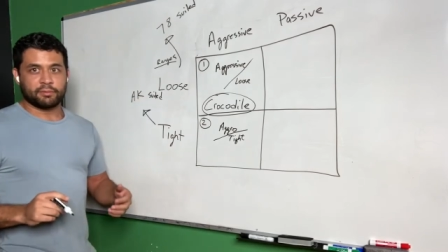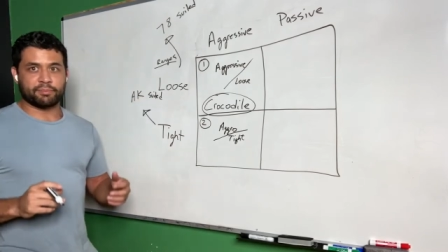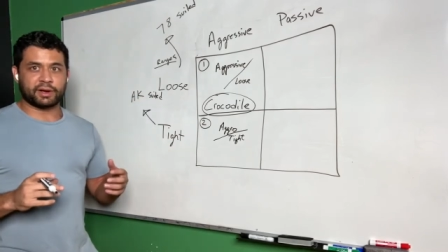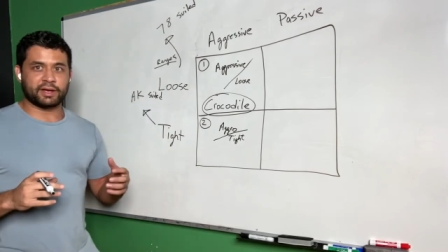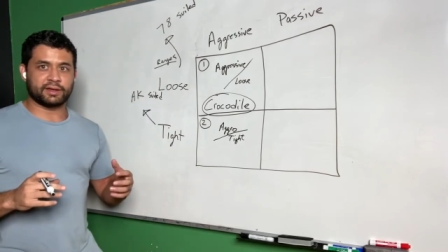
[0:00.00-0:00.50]

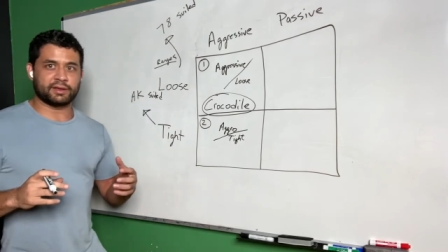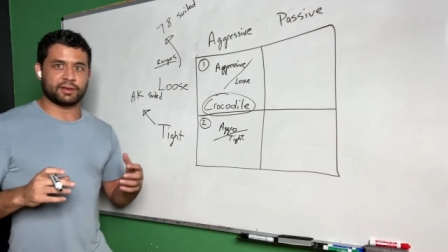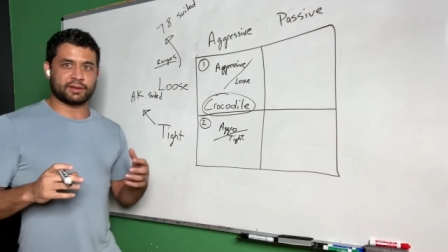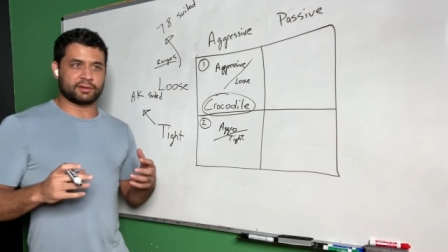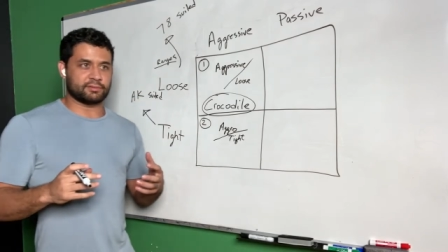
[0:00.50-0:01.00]
but
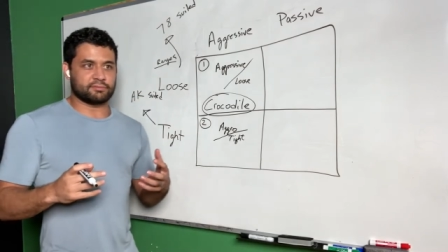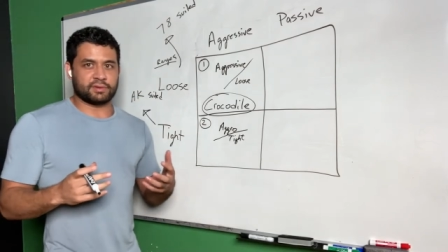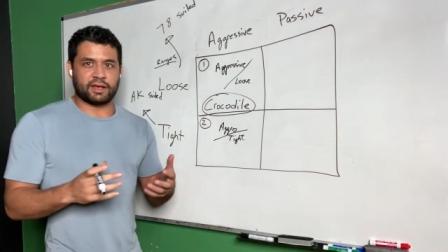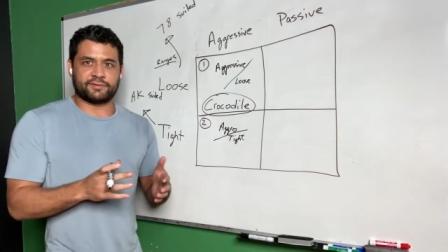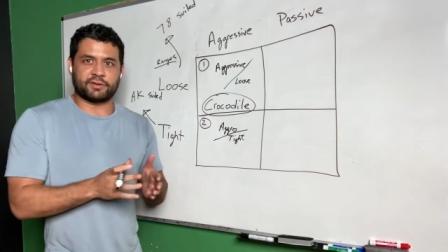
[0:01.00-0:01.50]

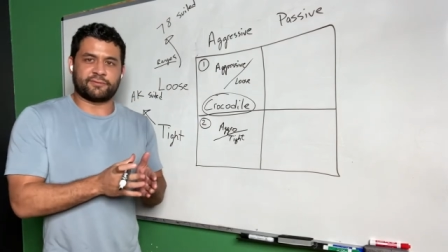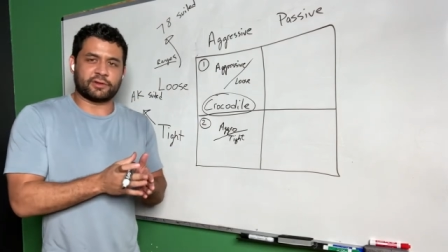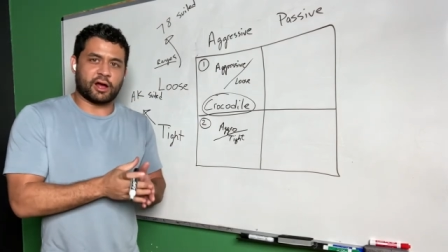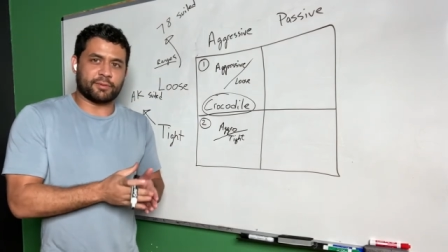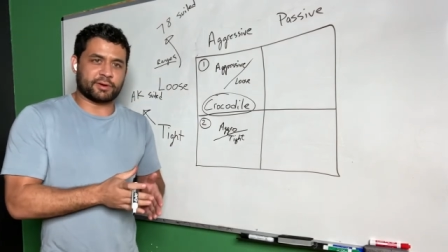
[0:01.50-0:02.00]
if the
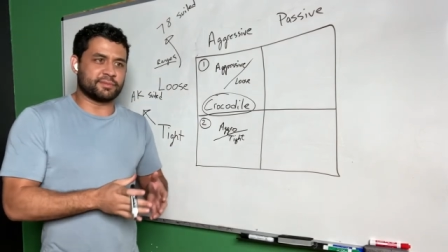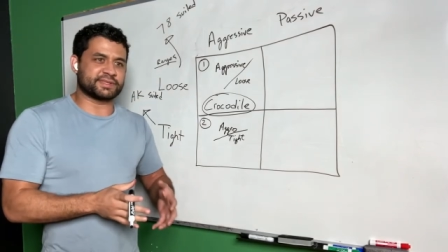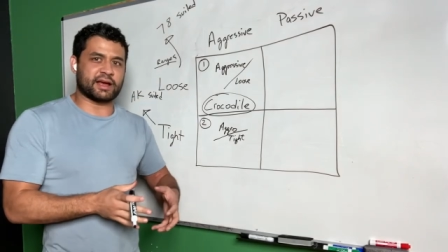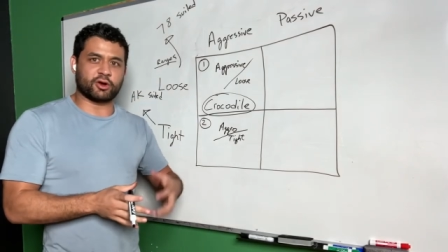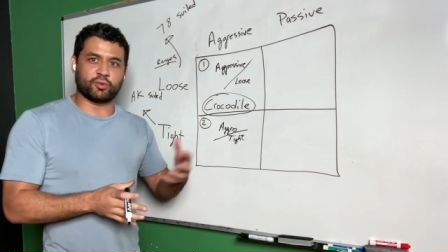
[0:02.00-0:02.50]
flop comes
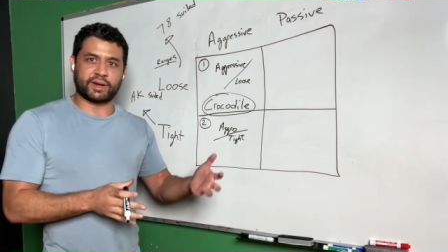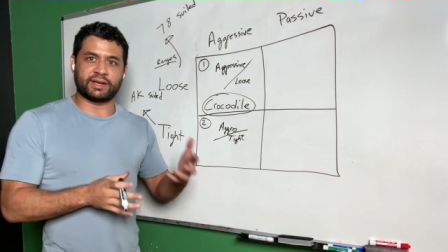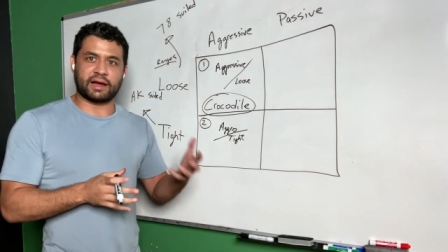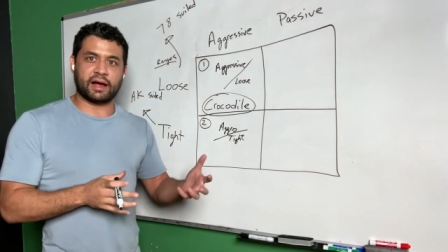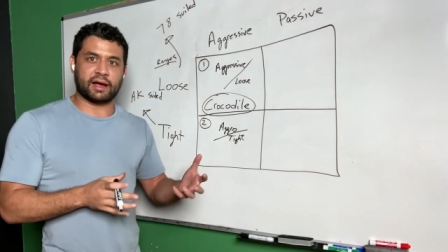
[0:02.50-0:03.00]
out
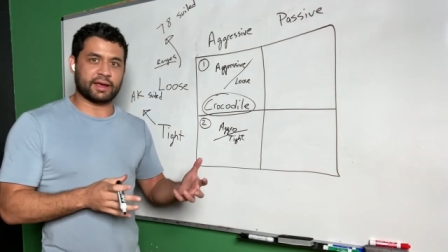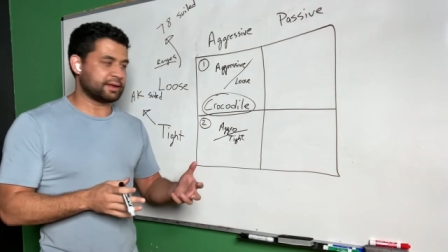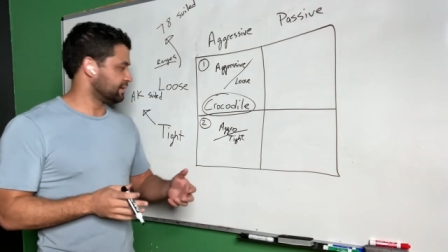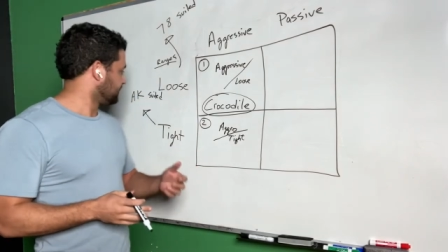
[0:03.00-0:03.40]
queen high,